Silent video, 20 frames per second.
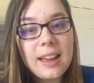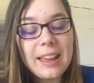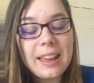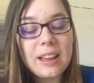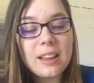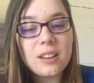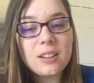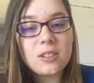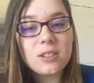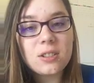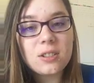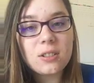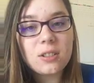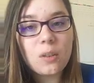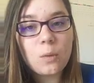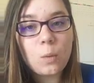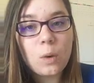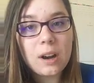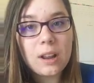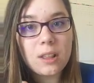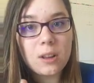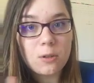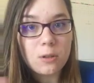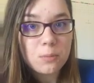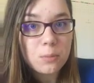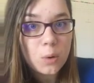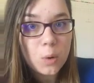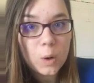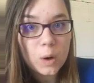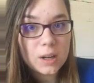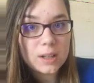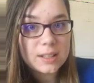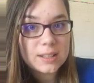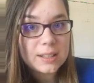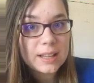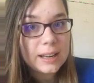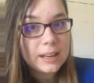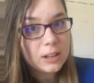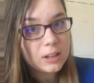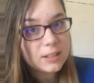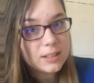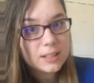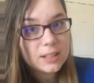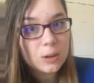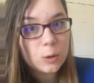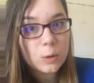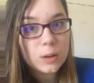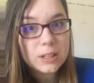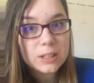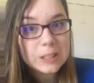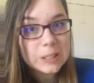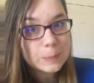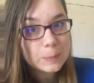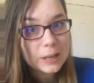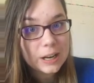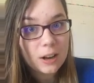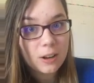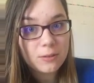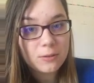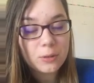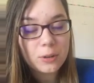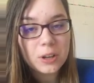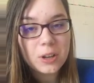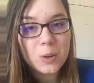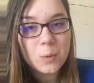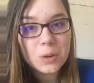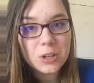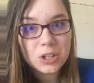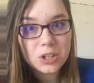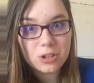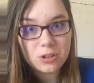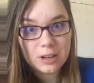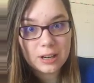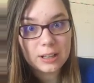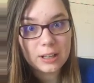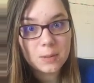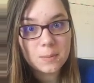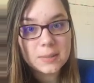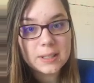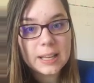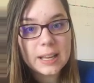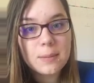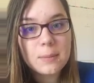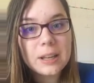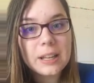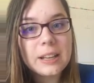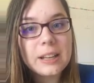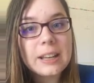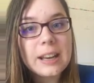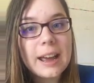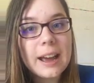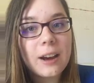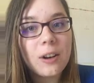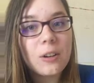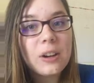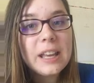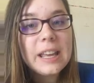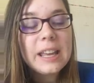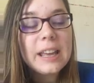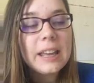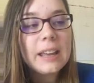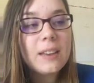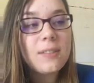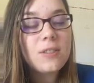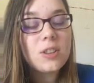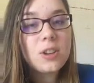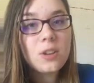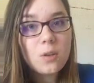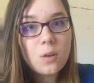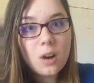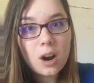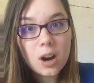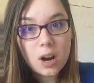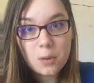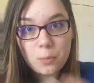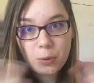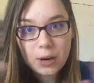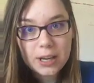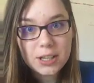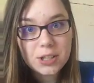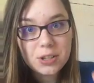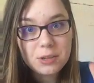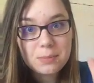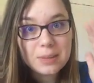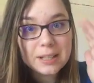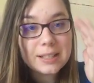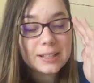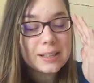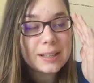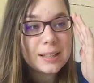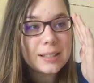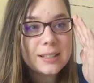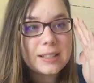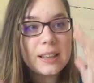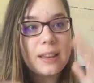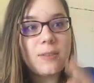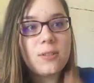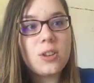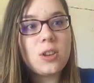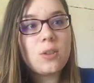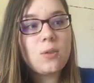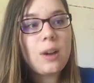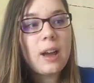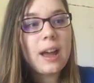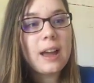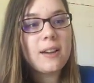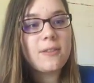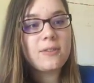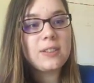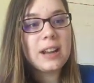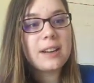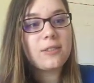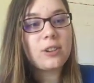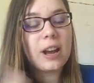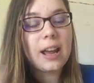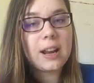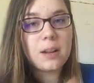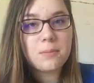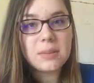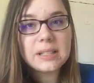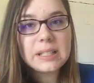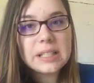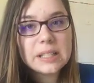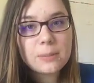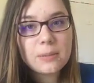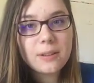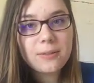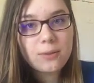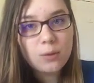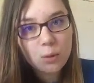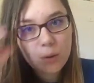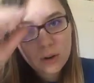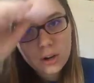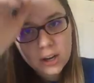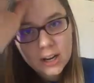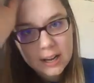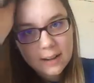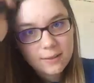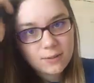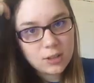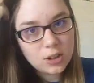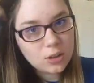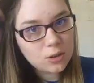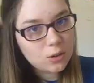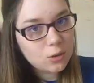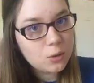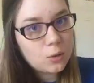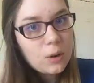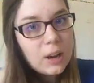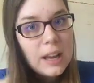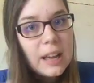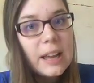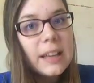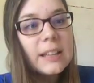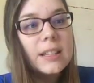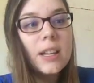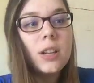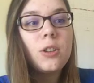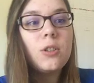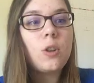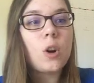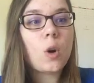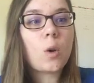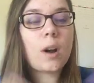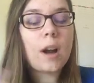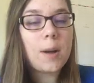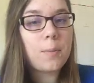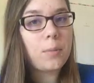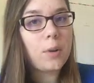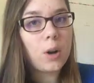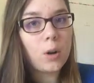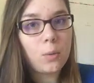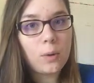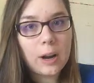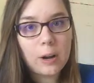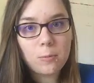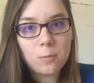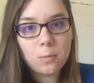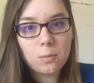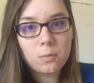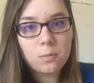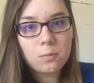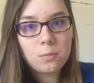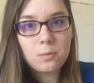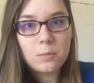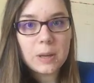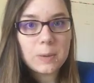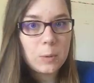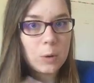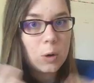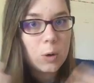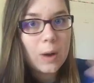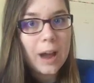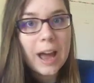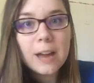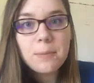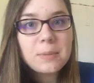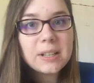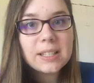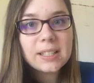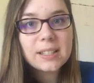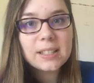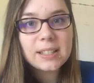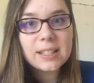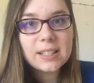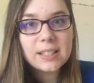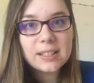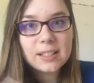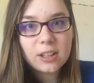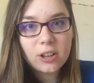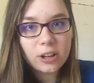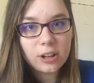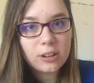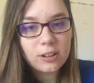and one of the reports that it's going to spit out for you, which is your income statement. Now, if you are brand new to business, if you have never had a business before, if you didn't grow up around people who had businesses